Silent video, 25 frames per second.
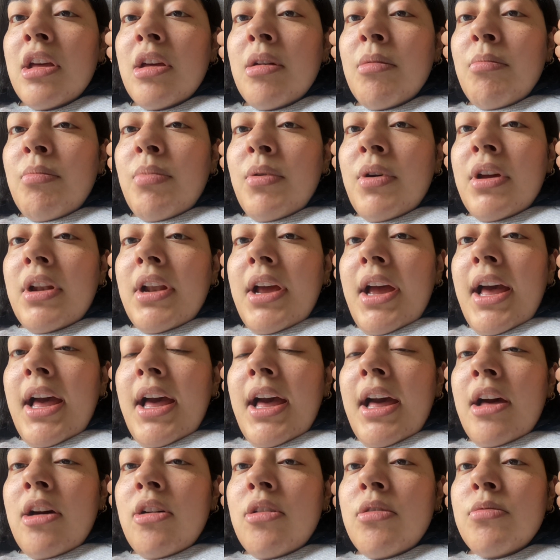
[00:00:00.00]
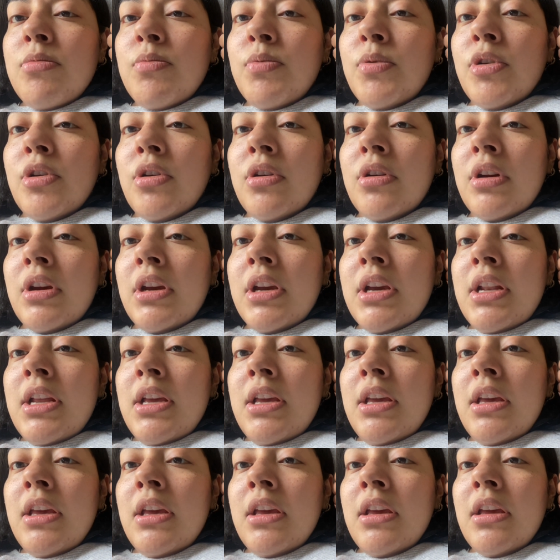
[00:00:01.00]
but how
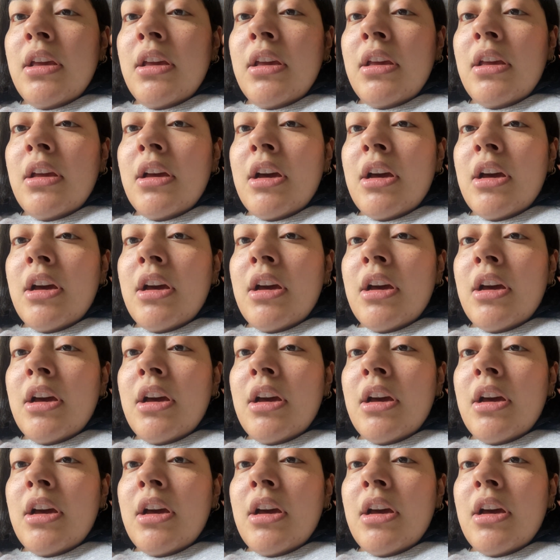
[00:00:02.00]
pretty.